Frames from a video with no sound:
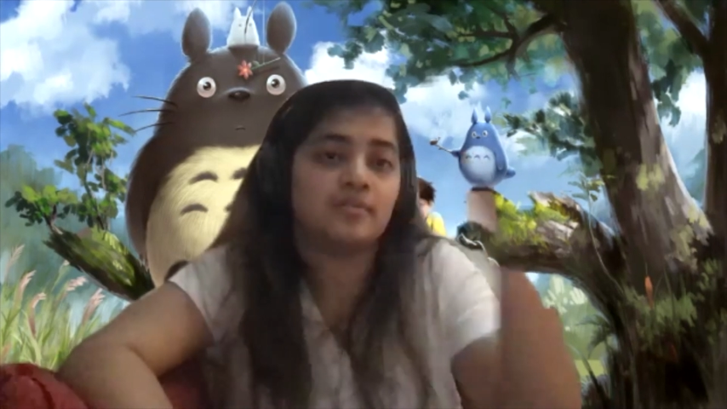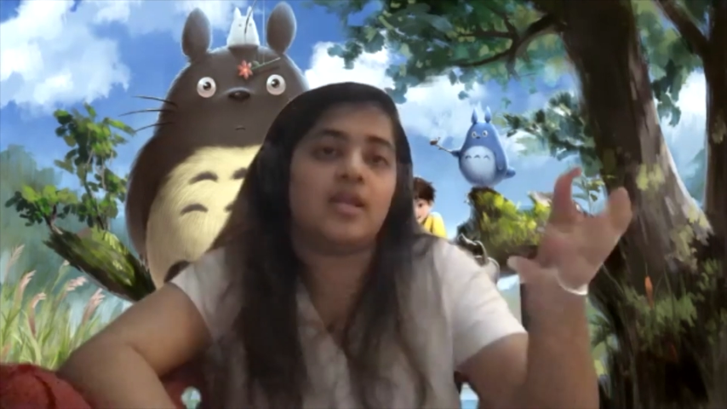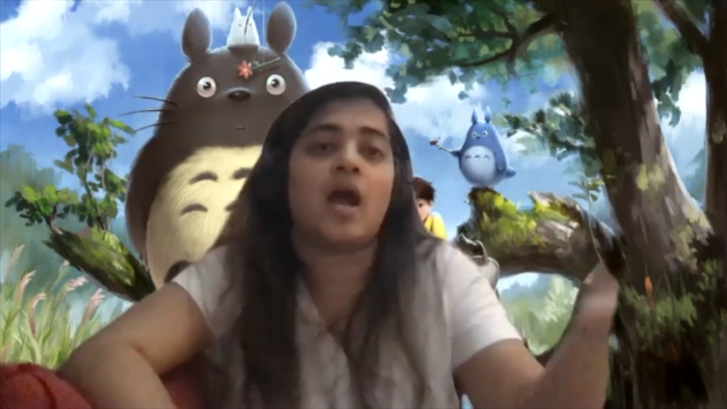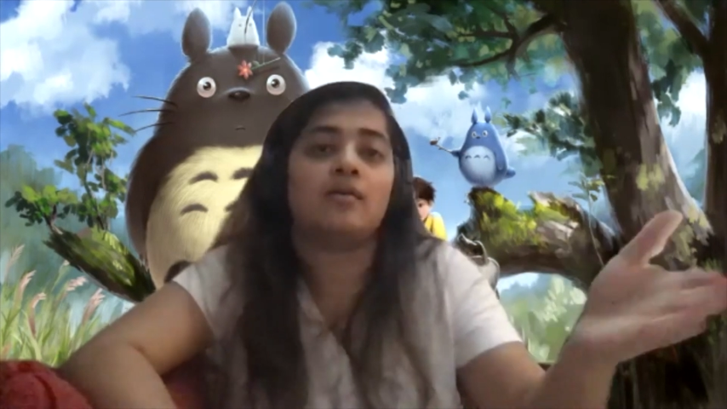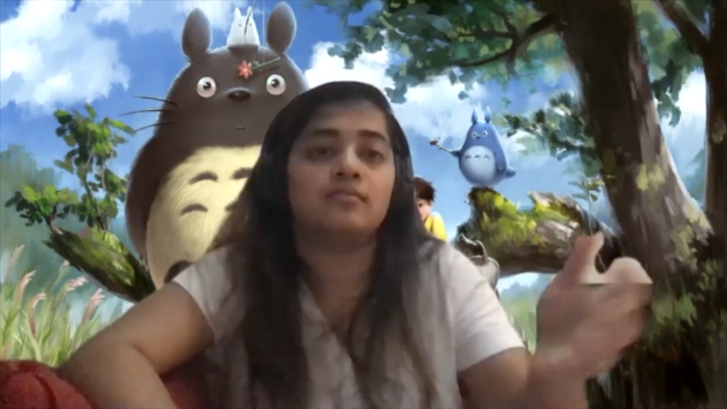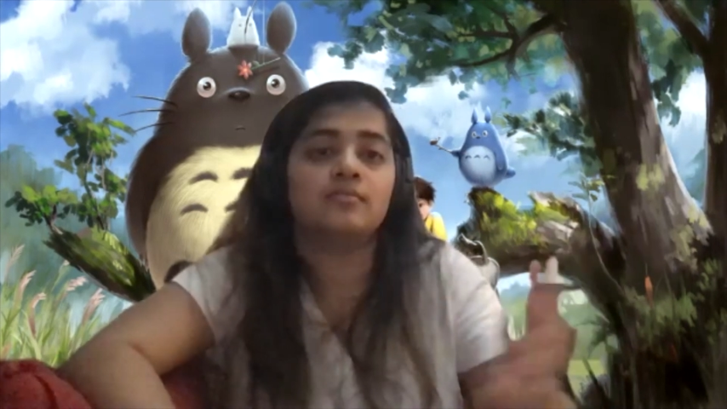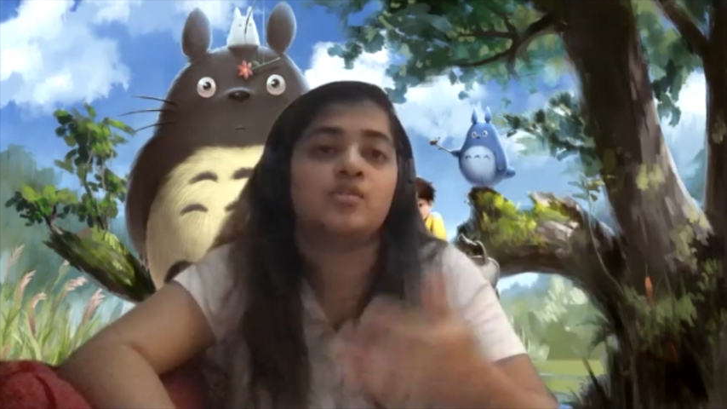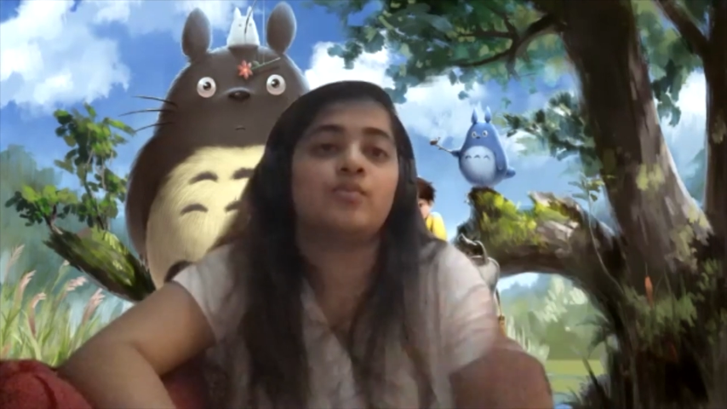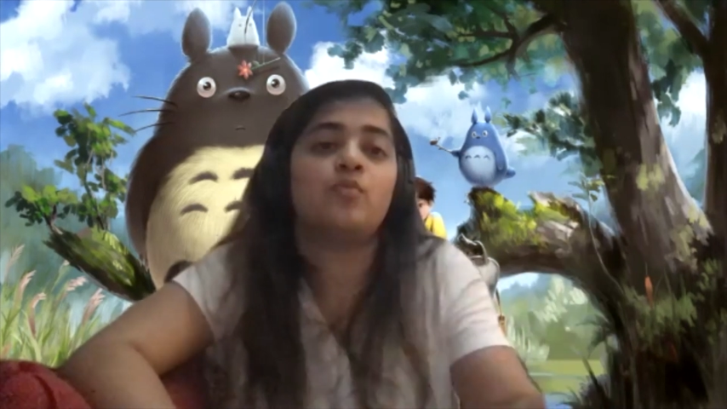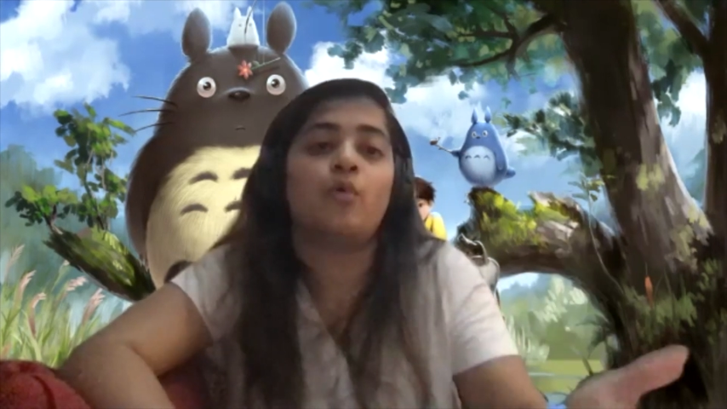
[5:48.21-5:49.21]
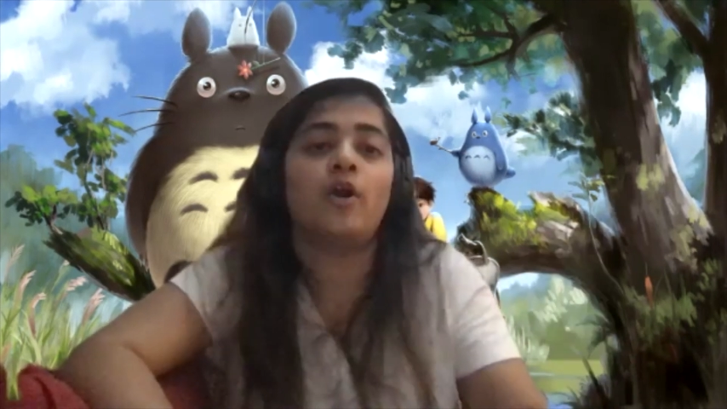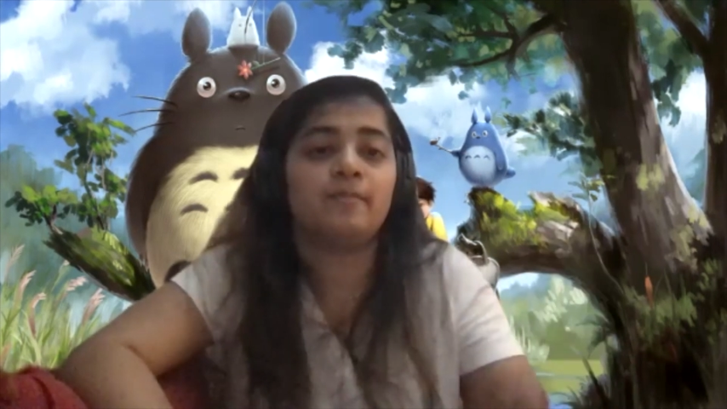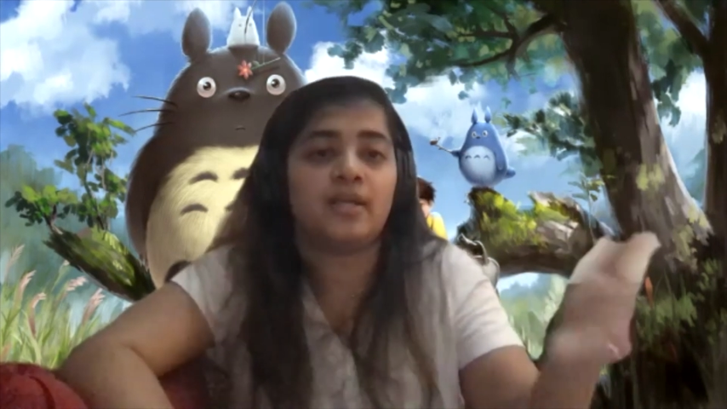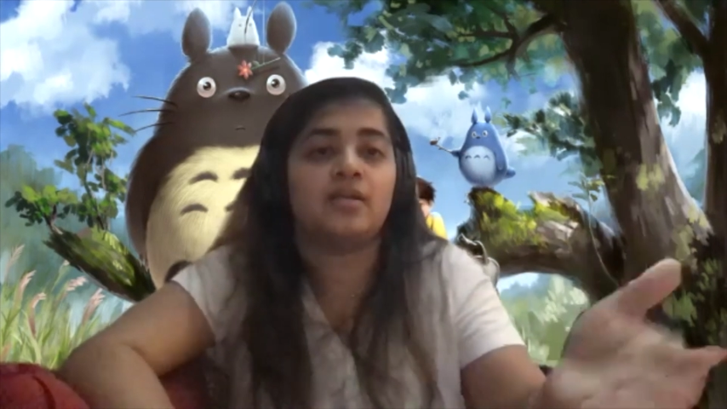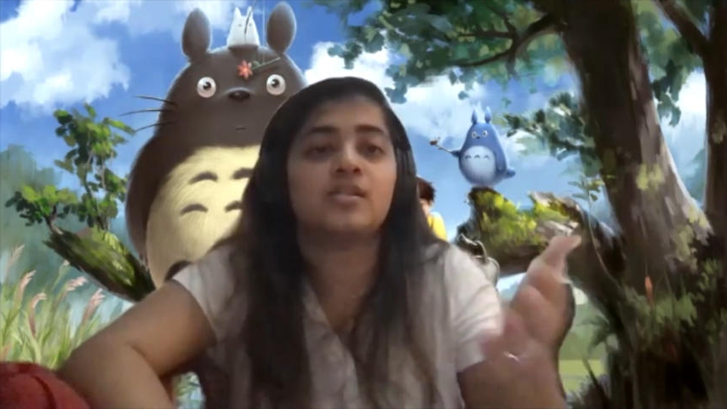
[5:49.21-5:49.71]
yeah, this will
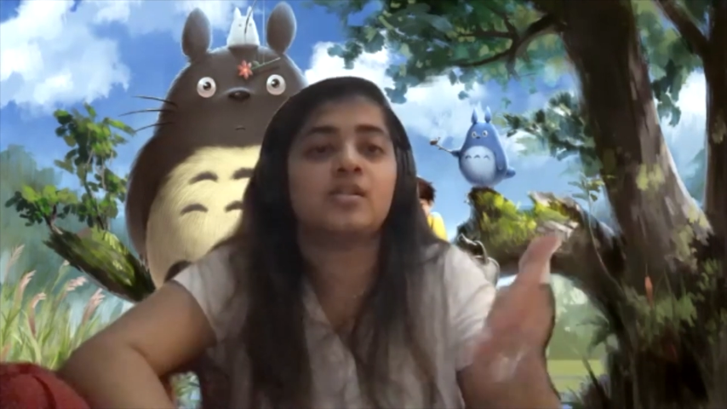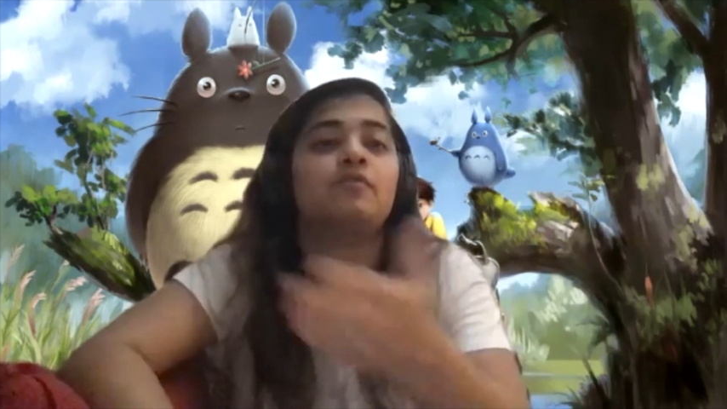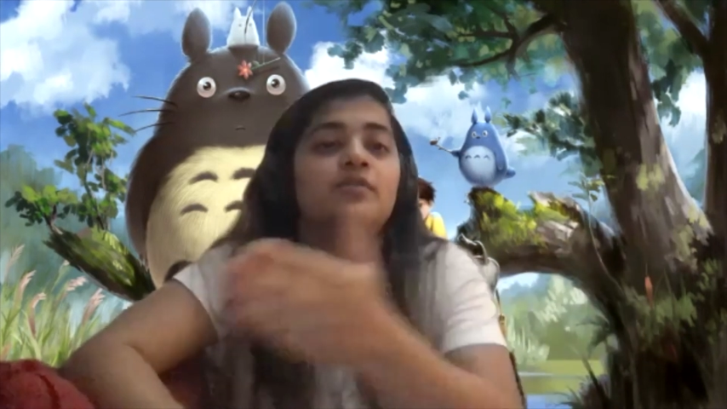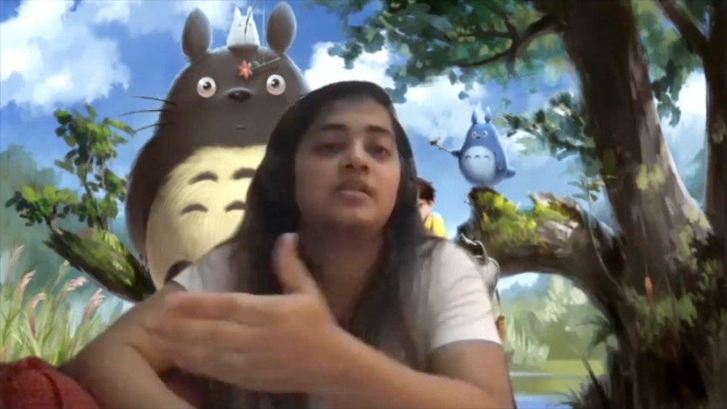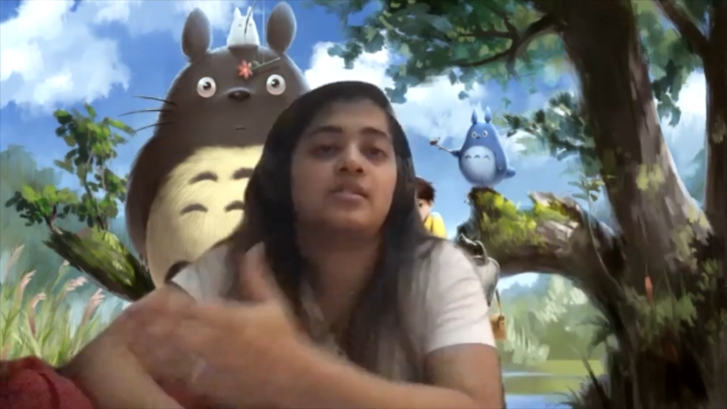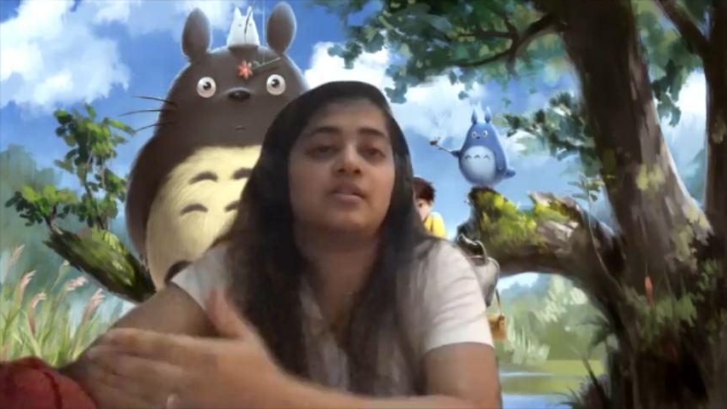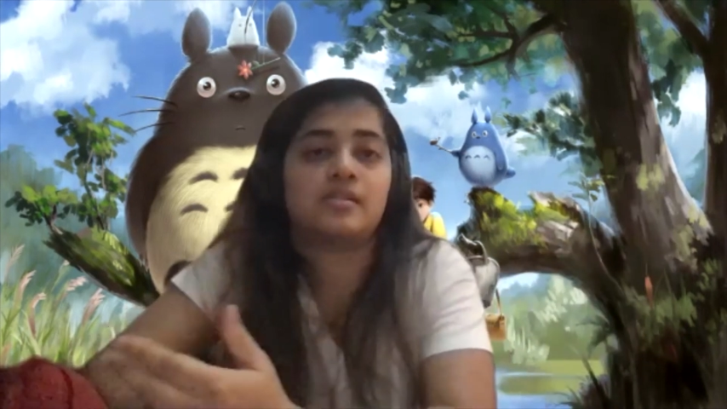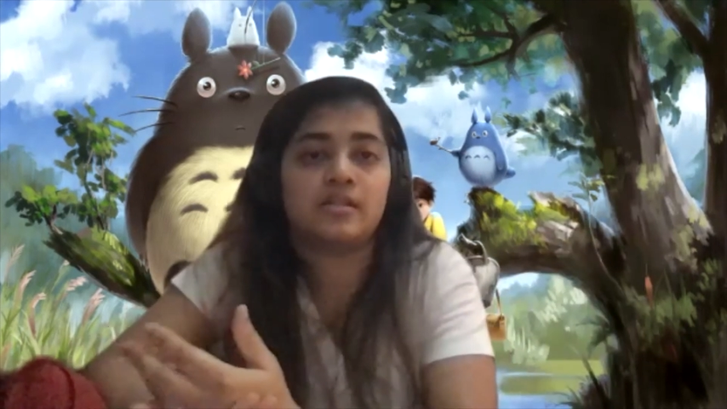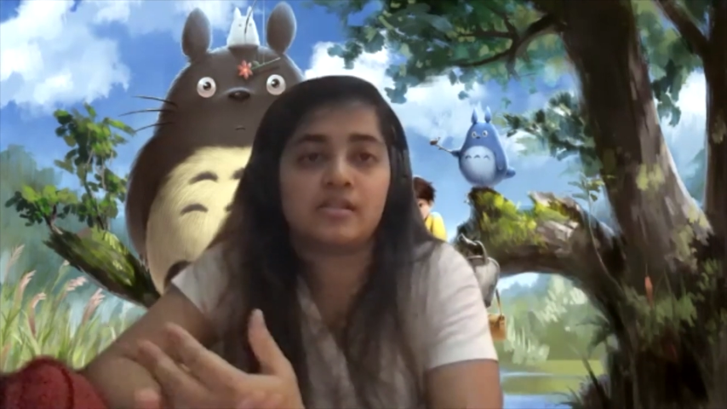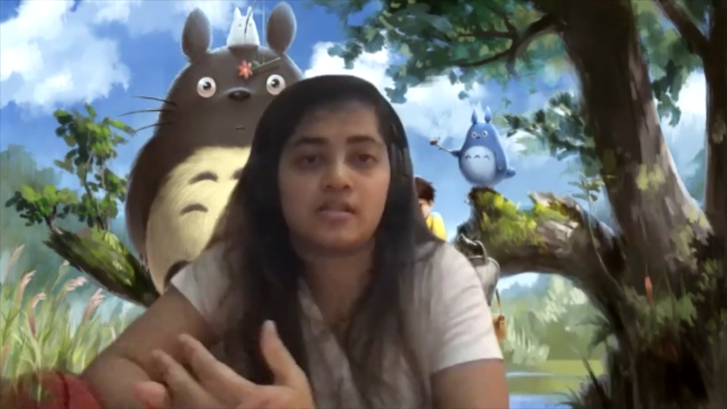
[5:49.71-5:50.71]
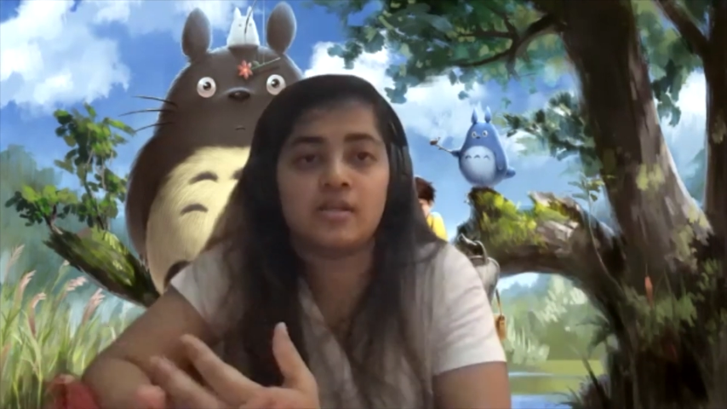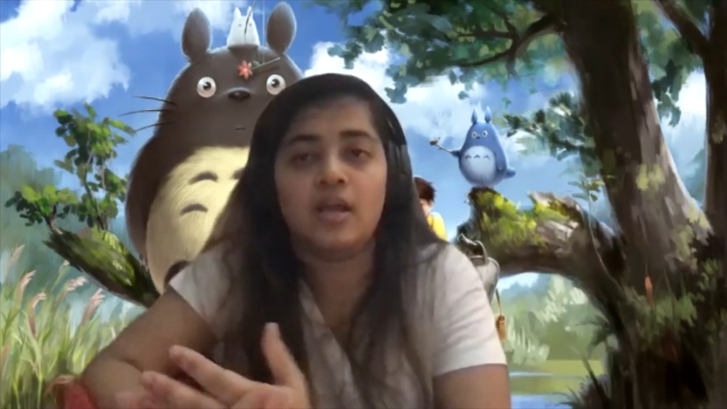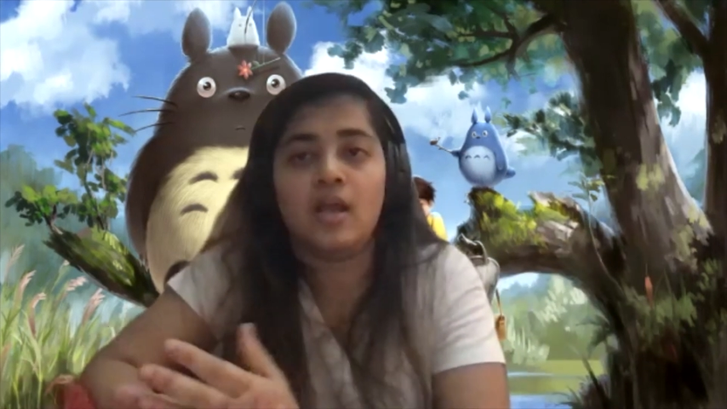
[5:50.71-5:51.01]
work because of this.